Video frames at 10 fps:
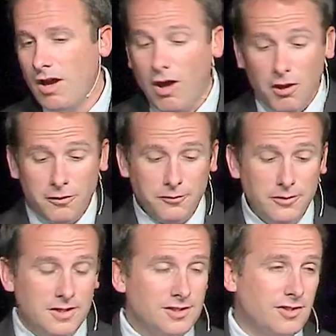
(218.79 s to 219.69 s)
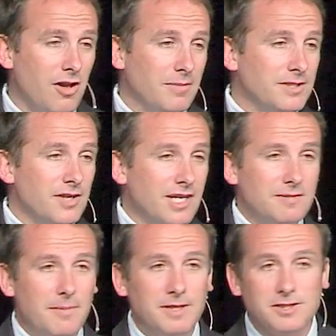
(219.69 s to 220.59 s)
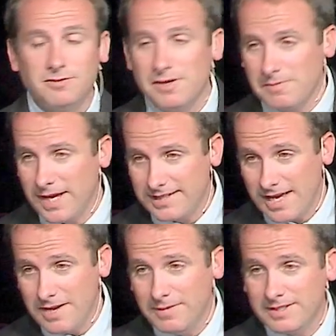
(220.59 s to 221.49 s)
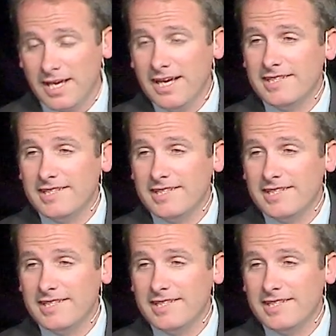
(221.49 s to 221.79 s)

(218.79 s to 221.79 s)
All through this psalm, he's talked about being surrounded by his enemies,